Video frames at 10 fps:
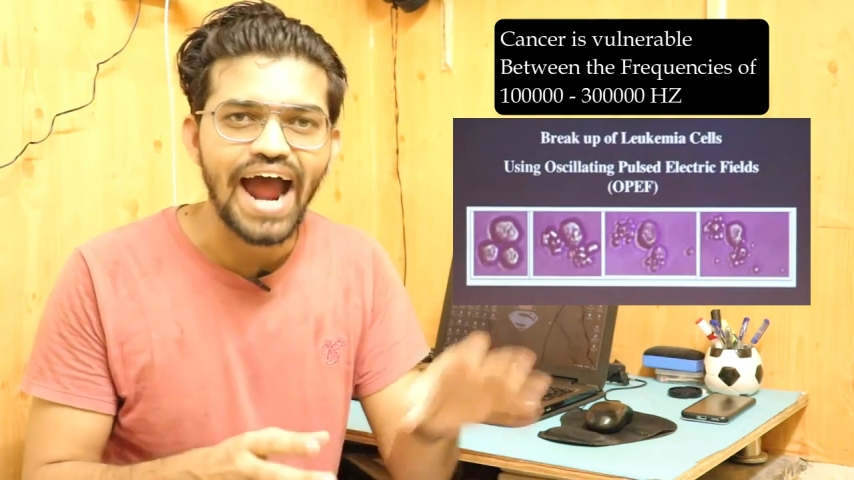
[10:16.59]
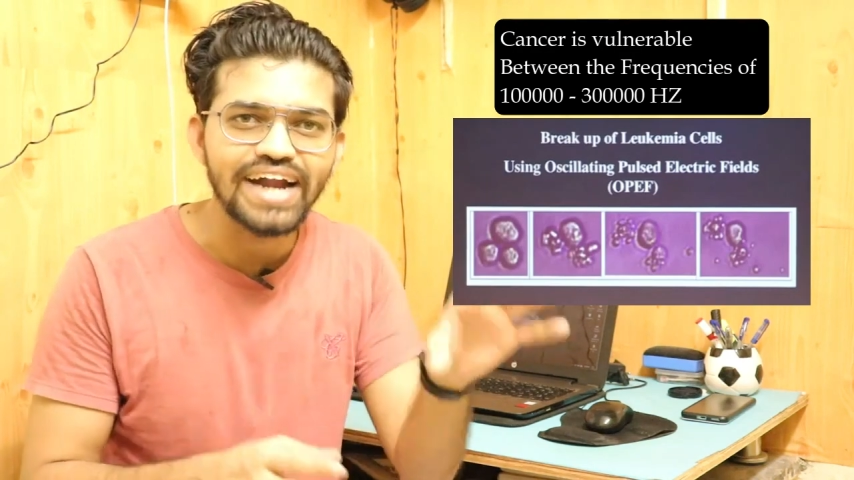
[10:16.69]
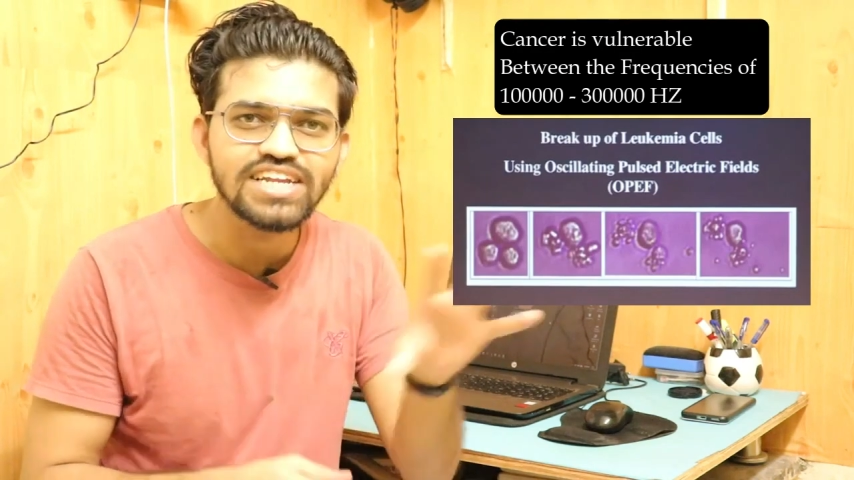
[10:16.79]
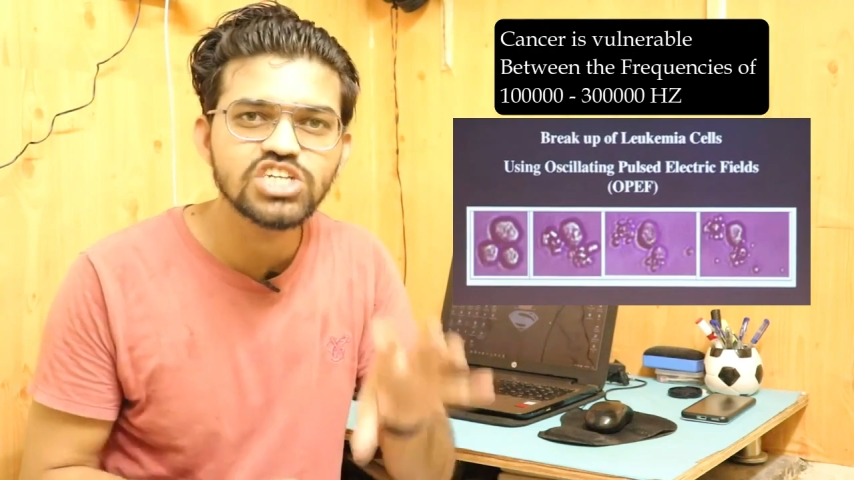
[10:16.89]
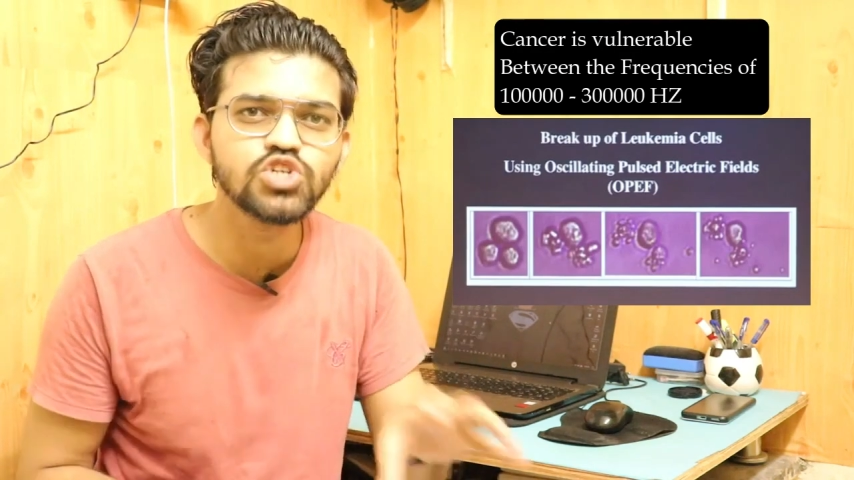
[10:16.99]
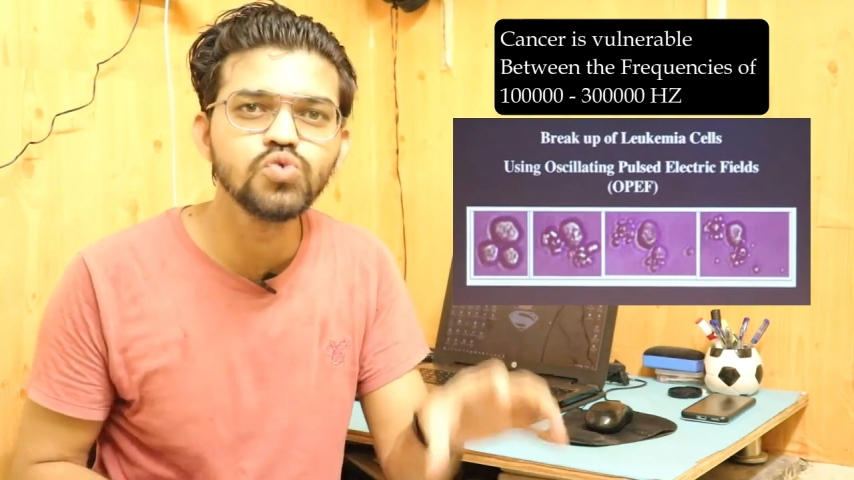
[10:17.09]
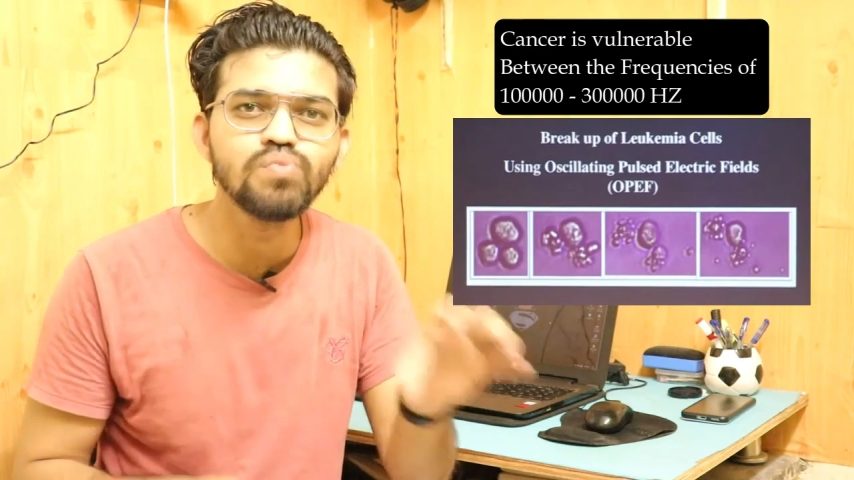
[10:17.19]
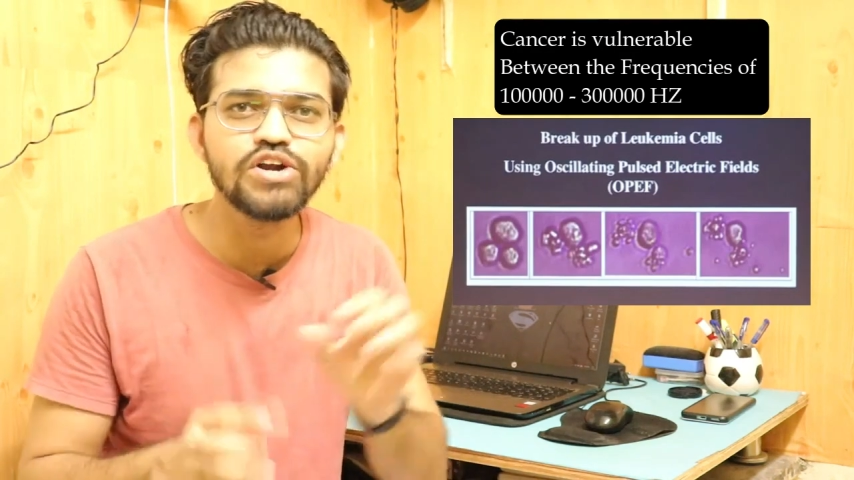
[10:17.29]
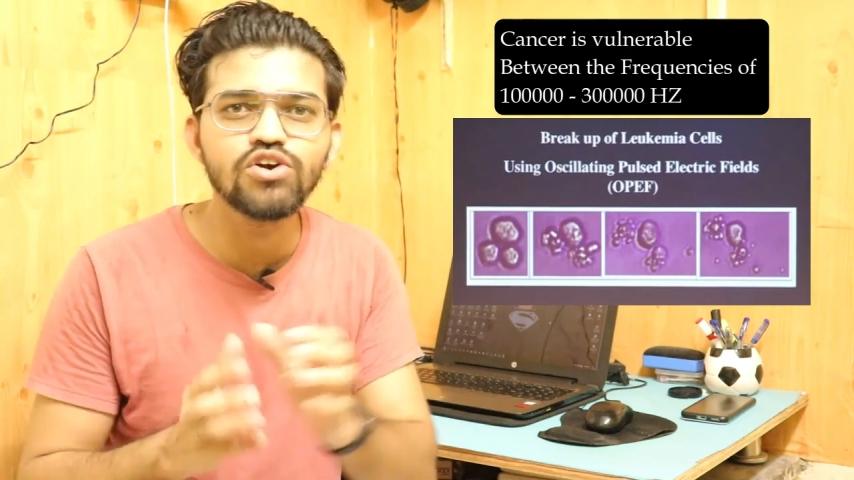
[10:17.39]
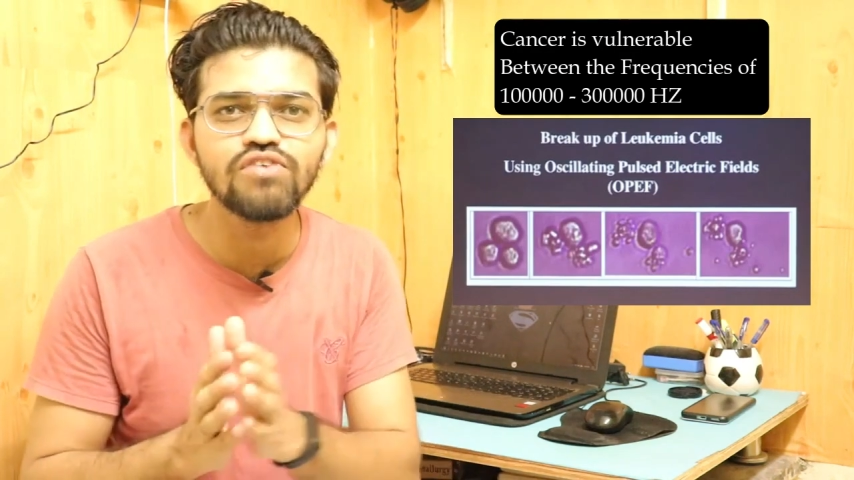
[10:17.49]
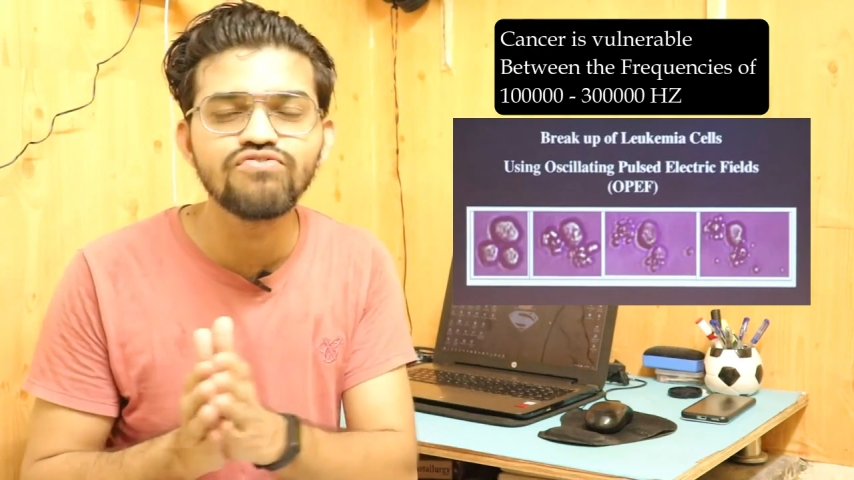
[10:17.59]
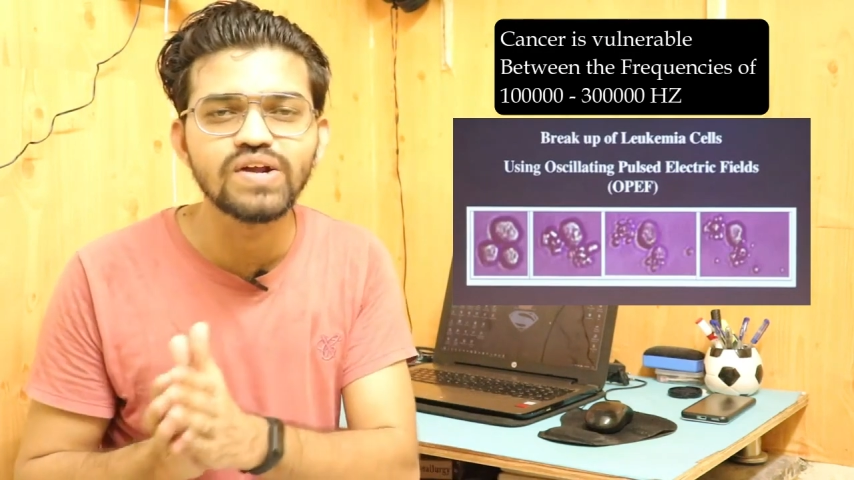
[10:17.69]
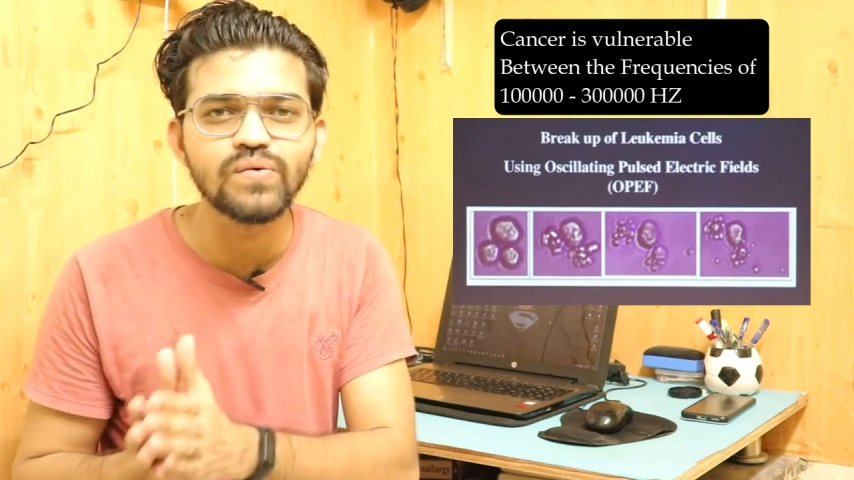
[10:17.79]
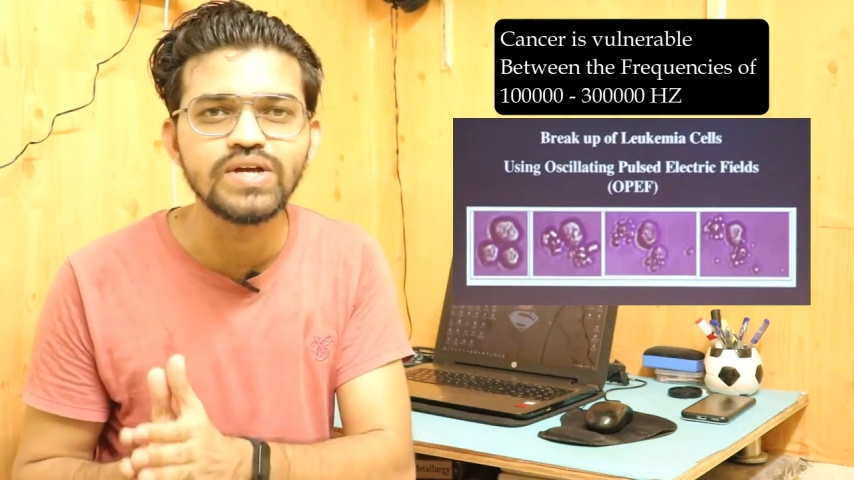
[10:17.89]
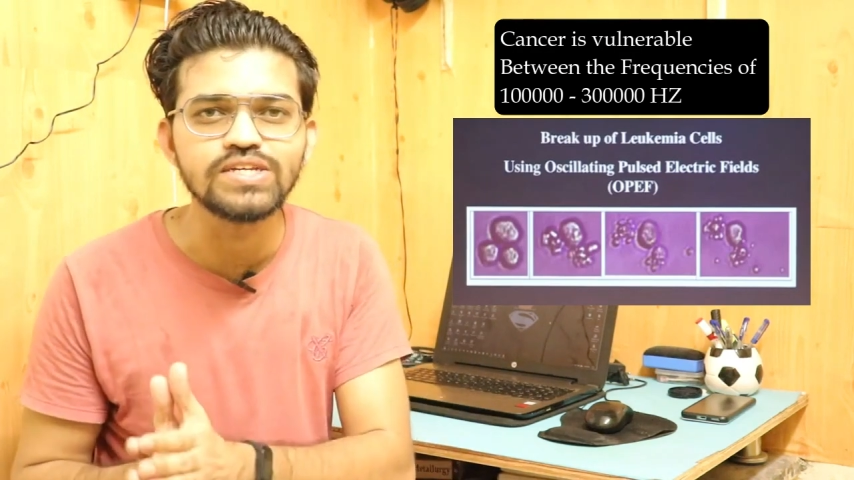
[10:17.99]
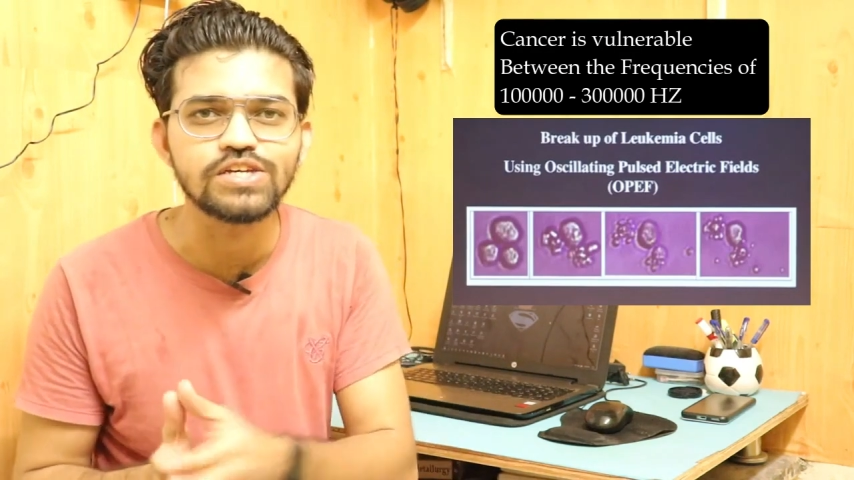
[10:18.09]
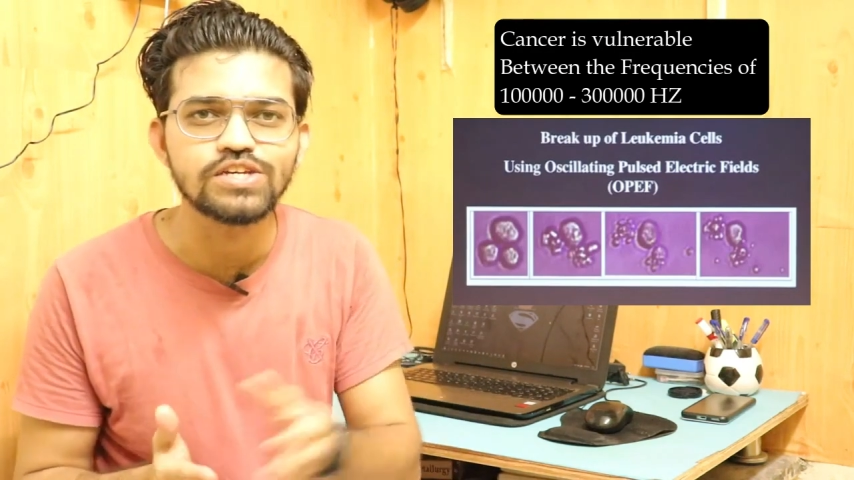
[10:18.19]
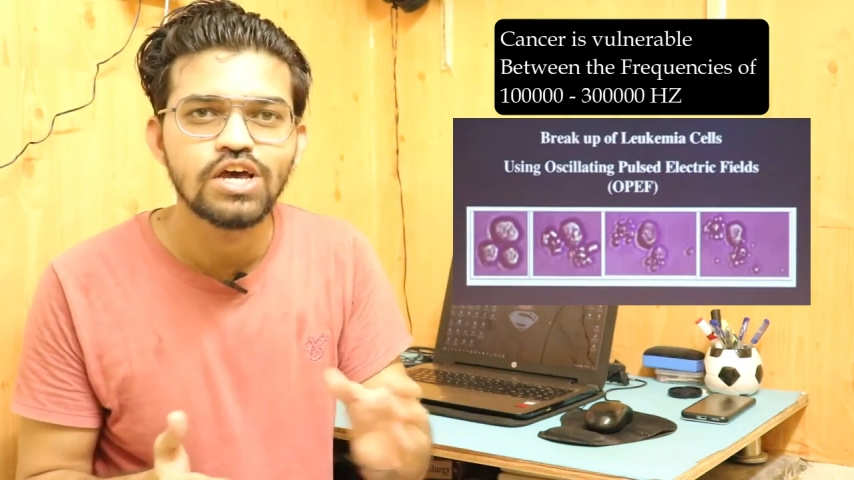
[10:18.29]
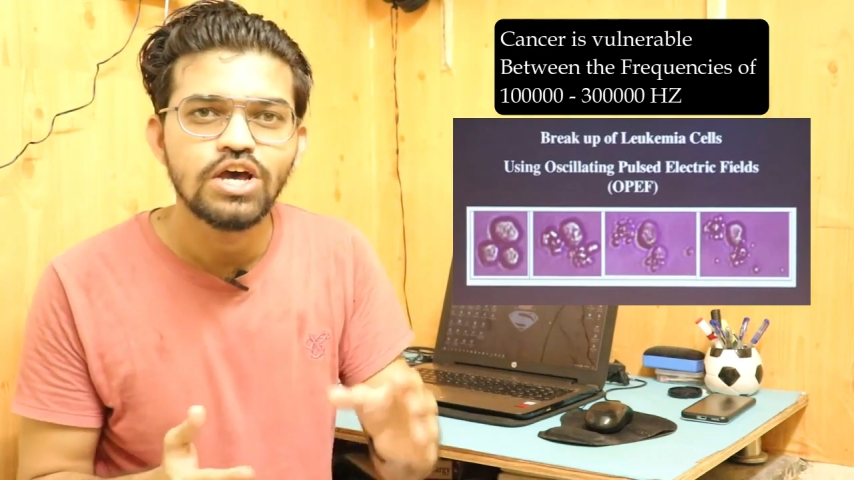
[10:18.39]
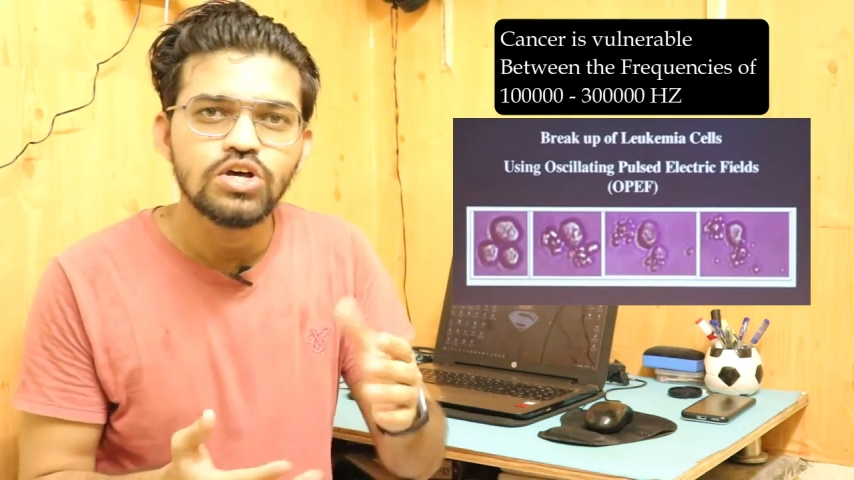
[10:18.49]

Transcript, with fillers: at these two particular frequencies